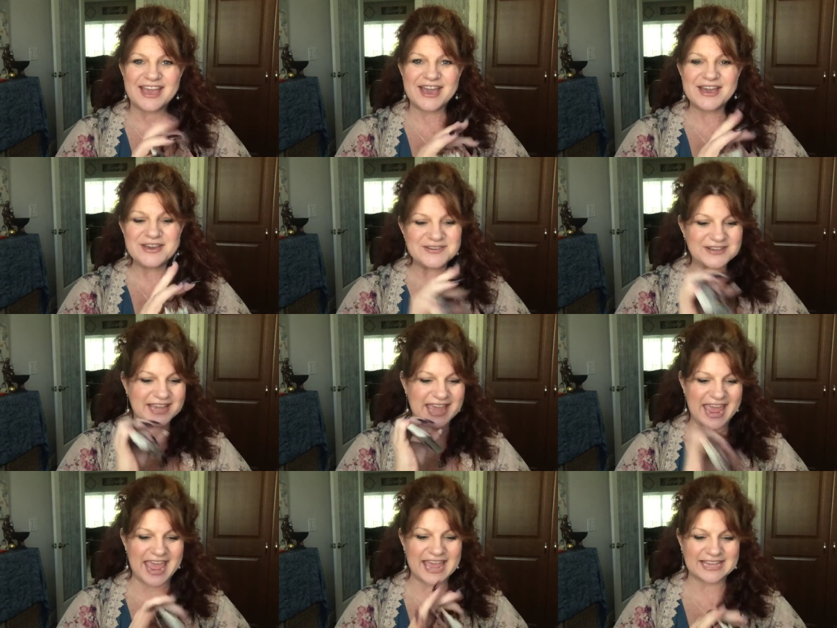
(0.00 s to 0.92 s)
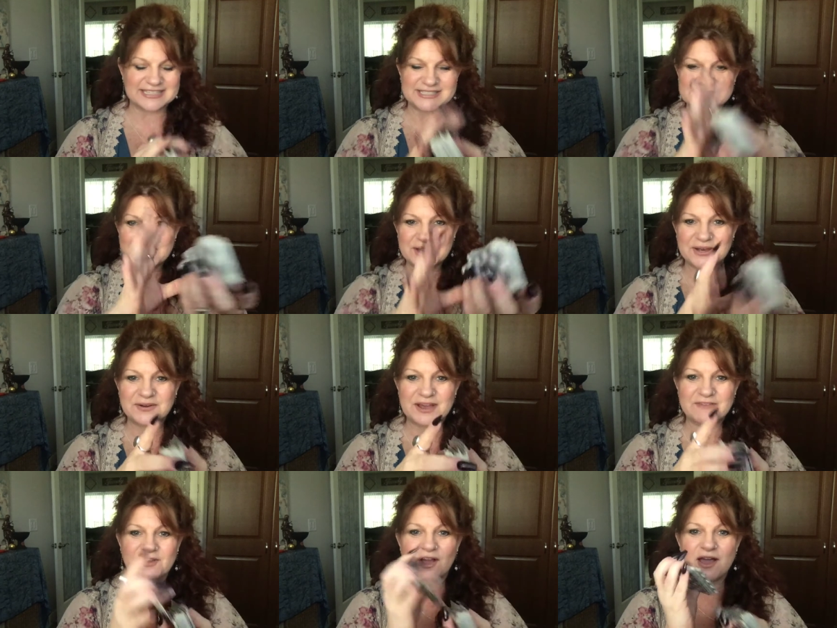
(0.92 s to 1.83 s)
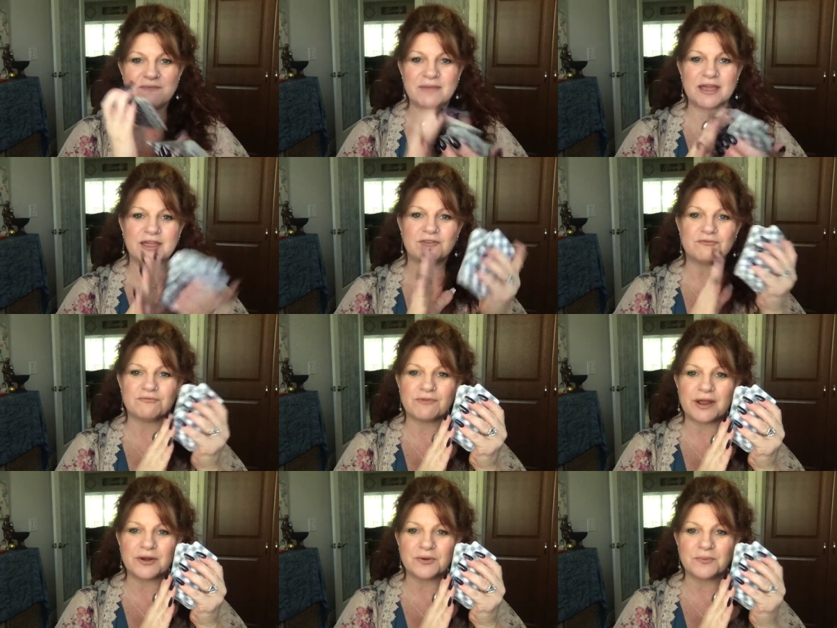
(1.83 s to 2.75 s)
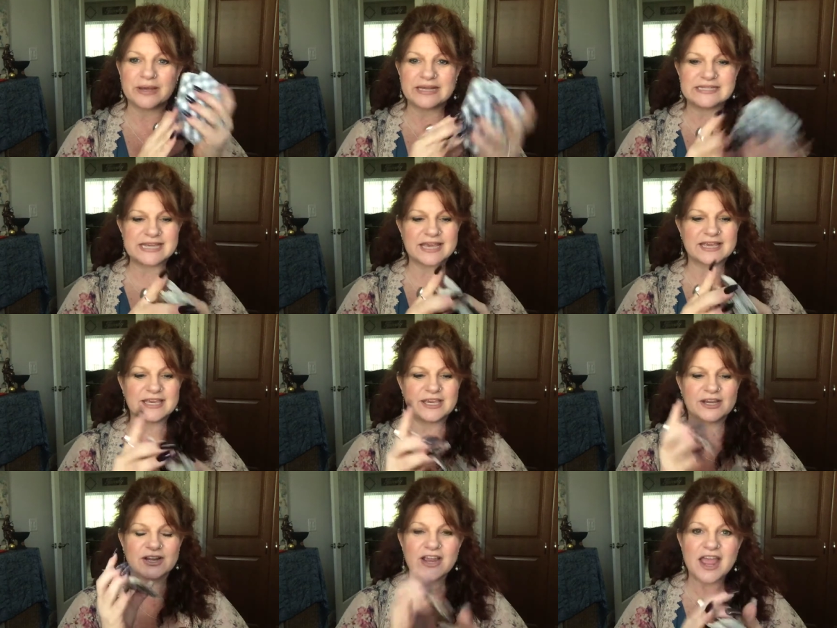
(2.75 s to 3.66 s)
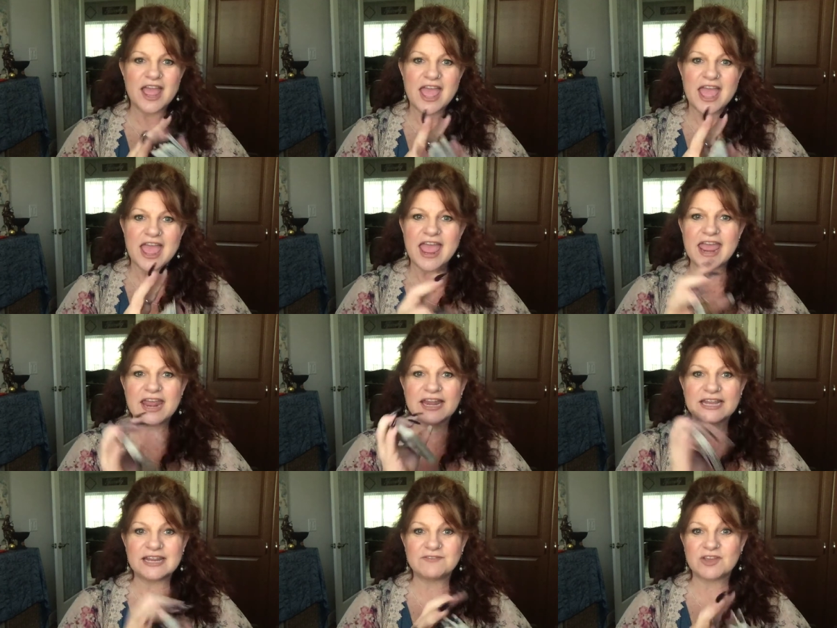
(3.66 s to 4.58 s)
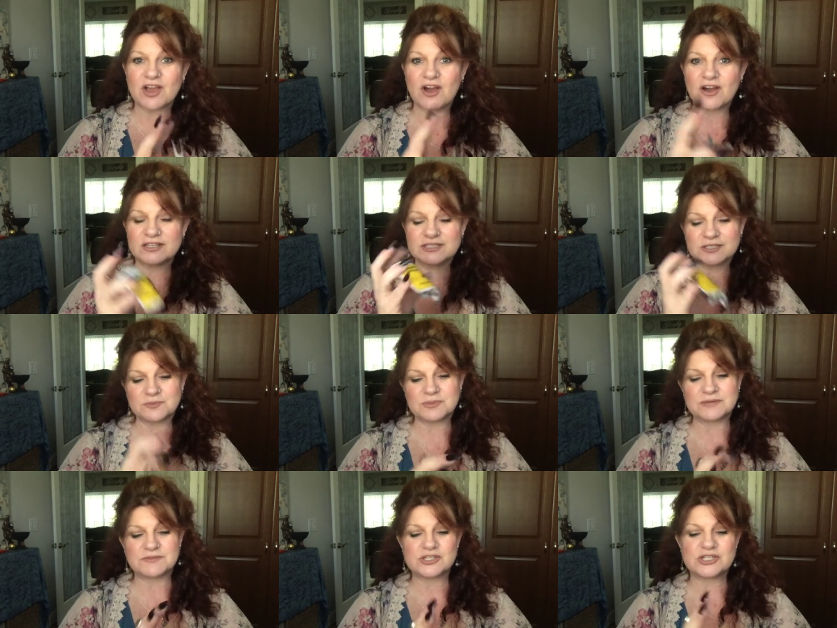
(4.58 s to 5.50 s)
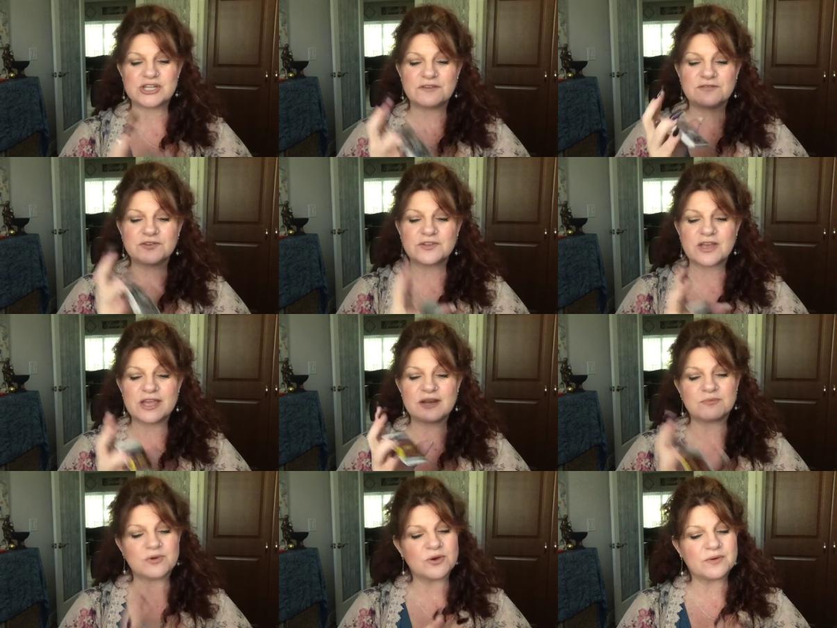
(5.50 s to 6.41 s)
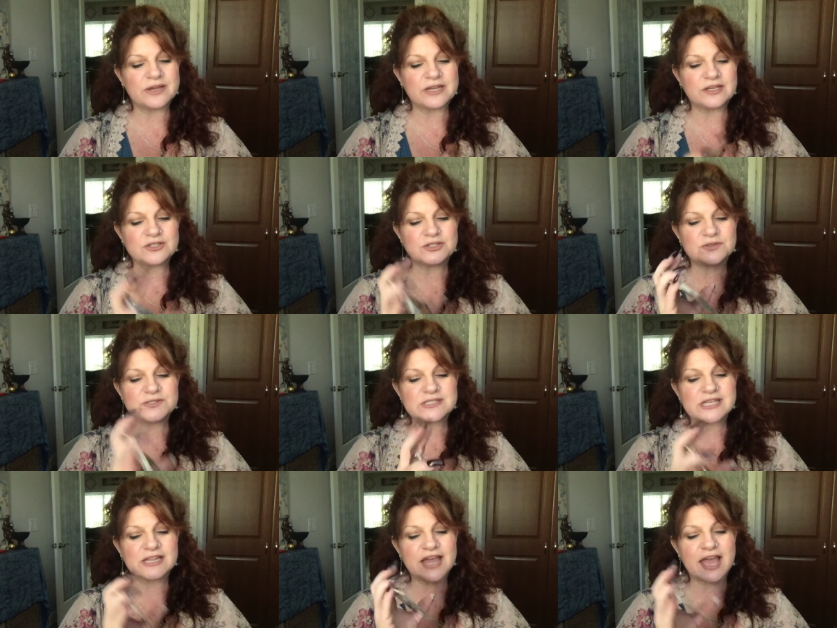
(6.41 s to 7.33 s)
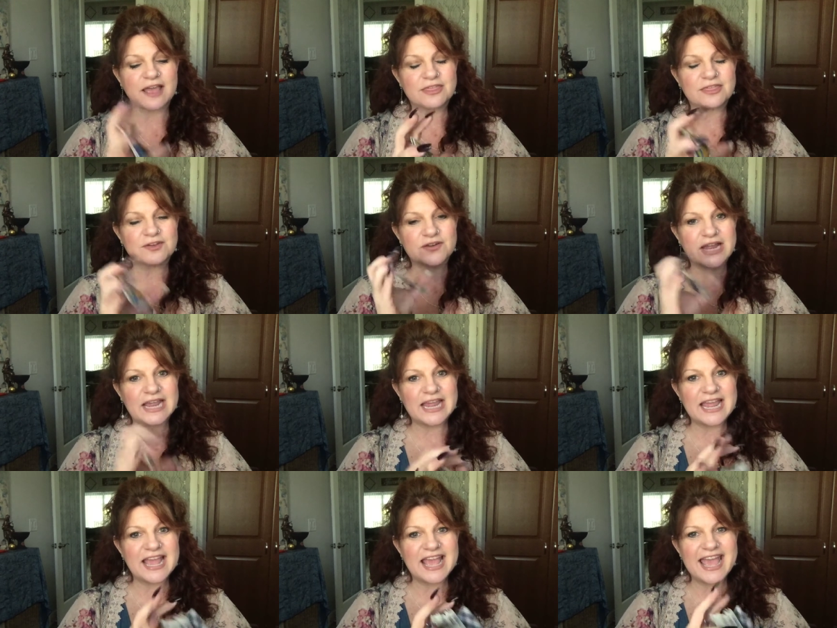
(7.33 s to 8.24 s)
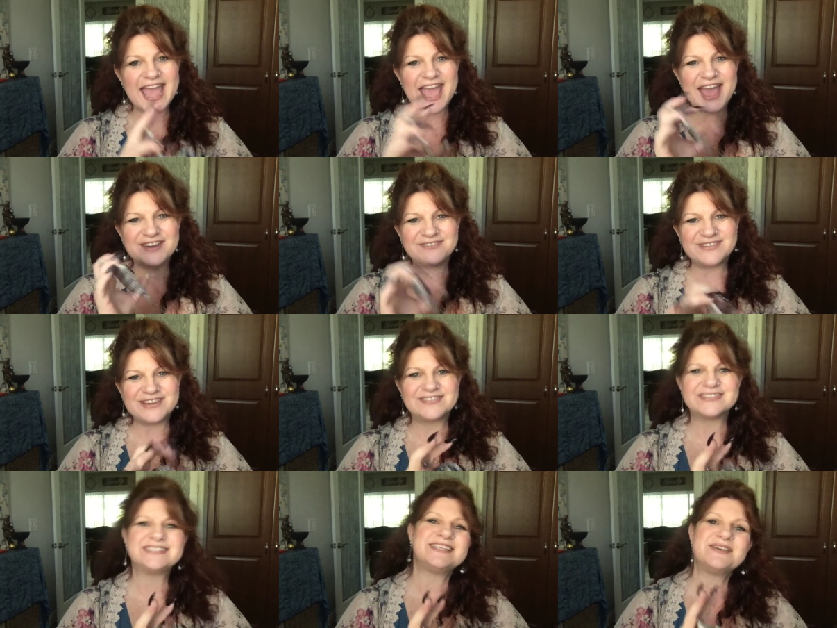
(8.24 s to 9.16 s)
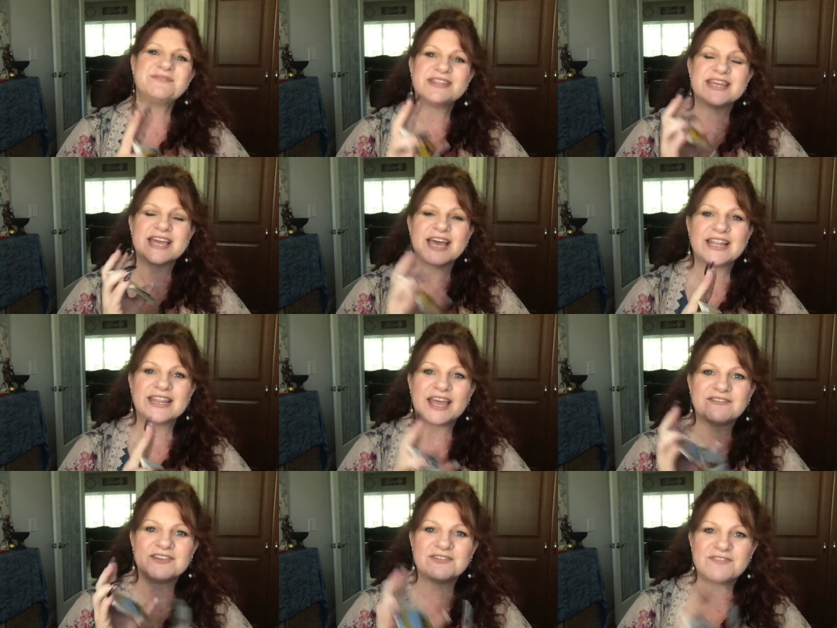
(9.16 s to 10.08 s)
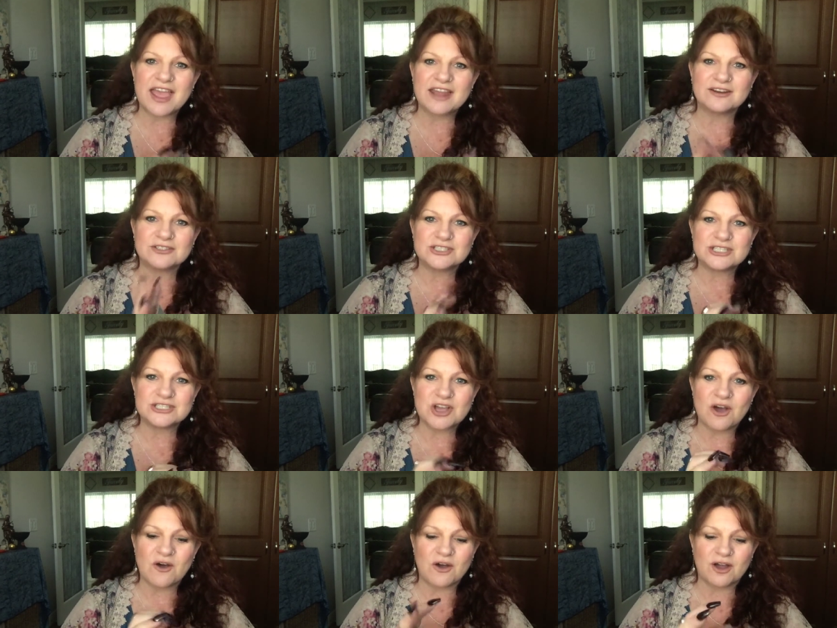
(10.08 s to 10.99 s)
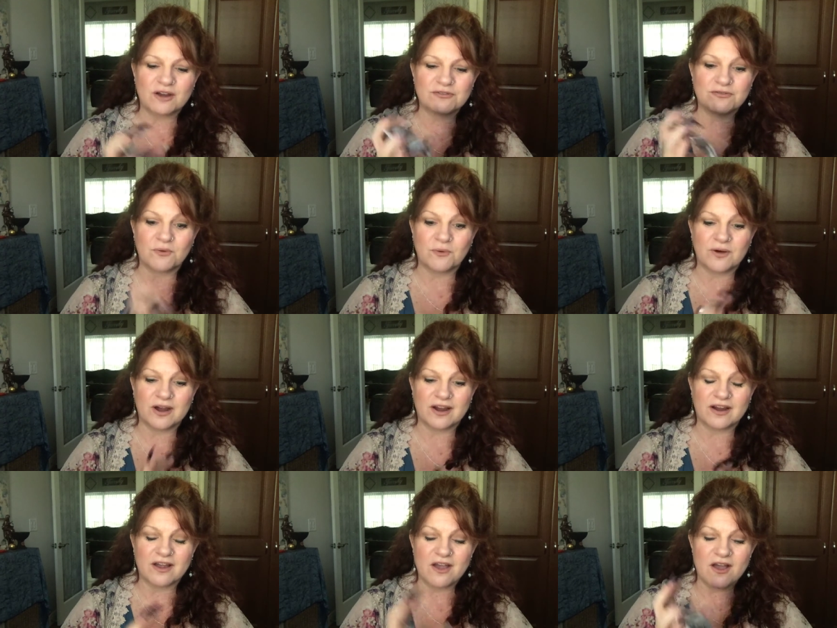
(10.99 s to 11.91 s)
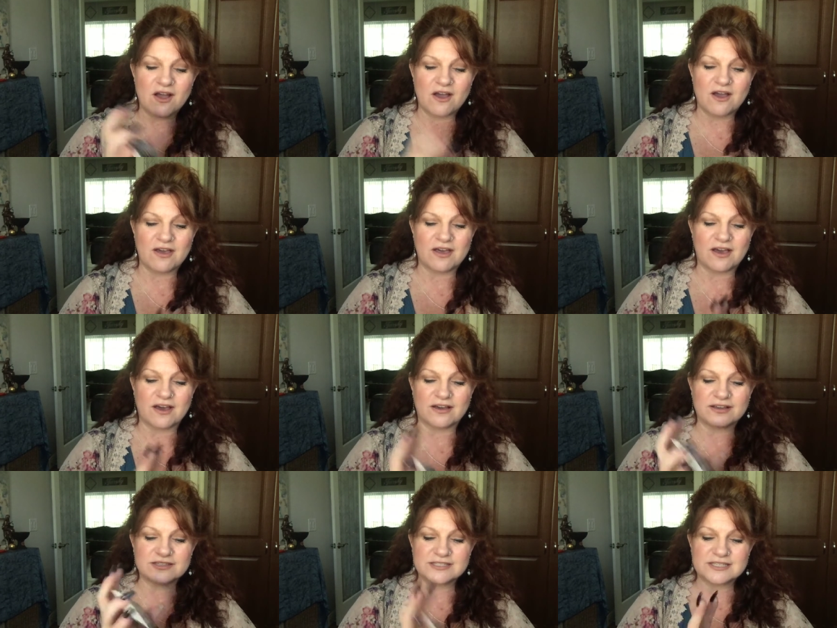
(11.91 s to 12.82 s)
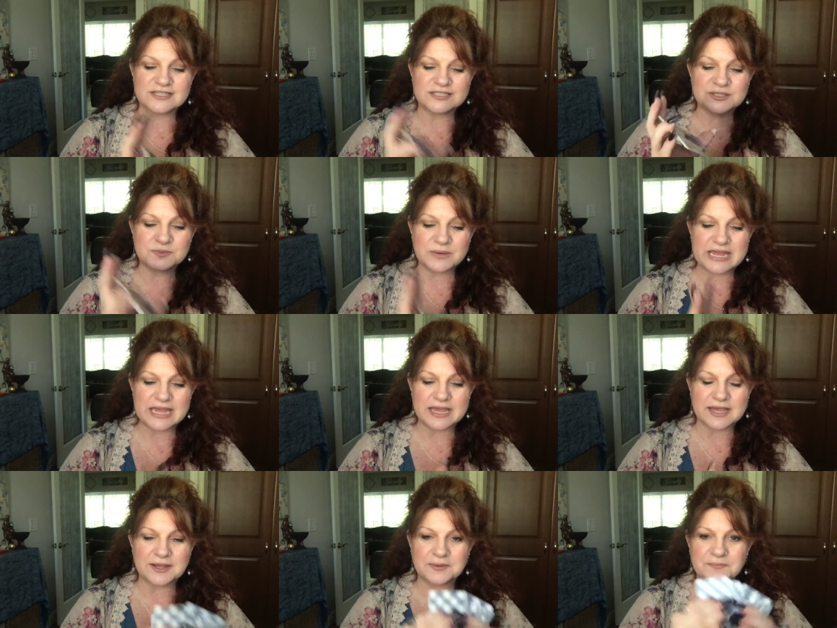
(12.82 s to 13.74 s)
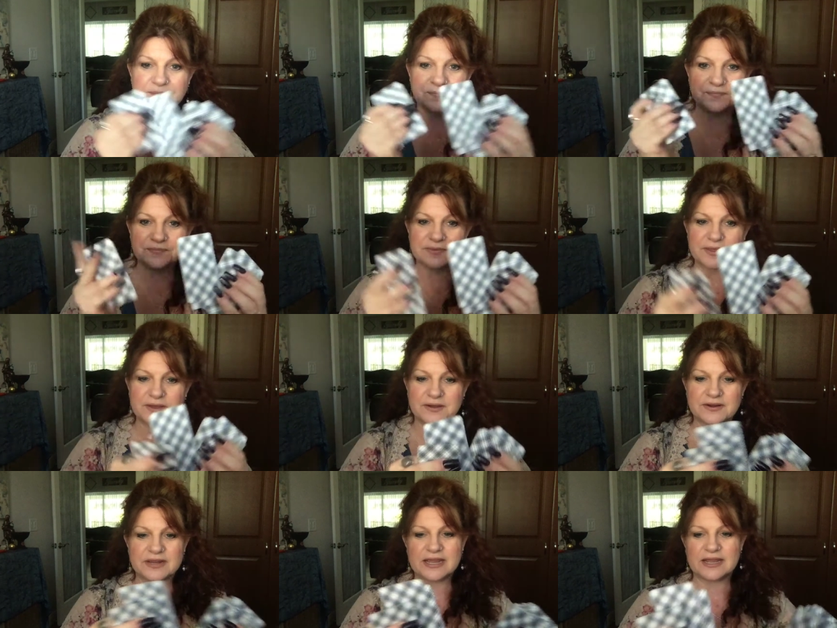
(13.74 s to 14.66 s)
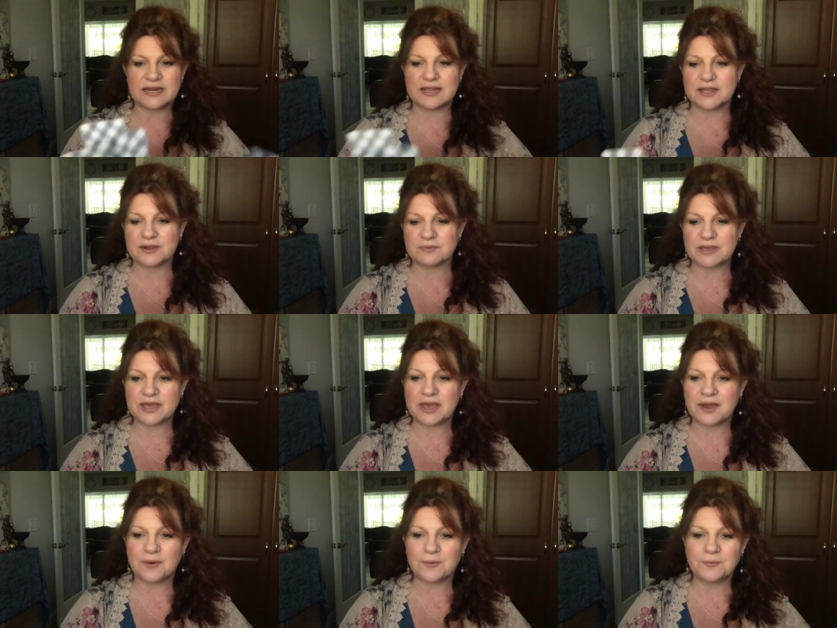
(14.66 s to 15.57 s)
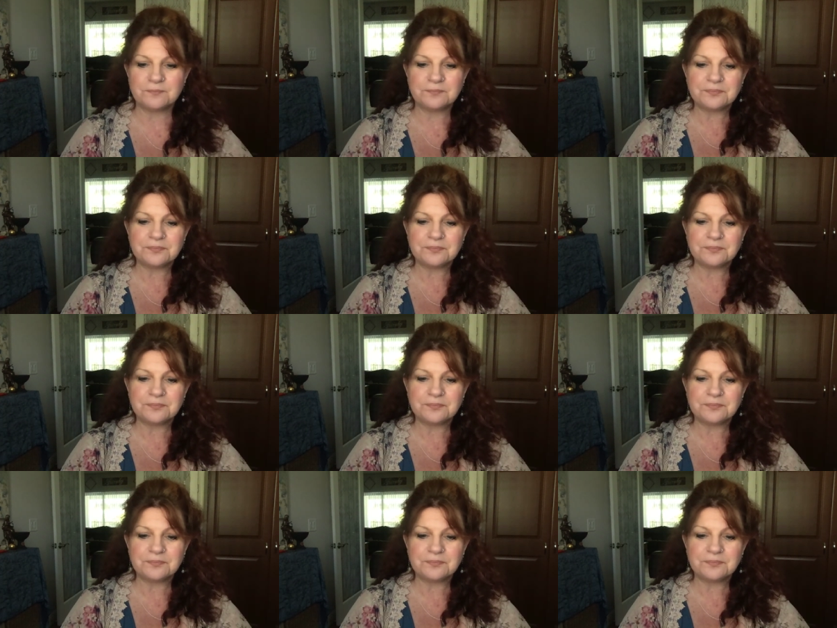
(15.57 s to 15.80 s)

Okay, so I've got my Rider Waite deck here, and I'm going to have the cards requires a little bit of a shuffle and I'm going to select three and we will see what the collective energies are for us this week. All right, here we go.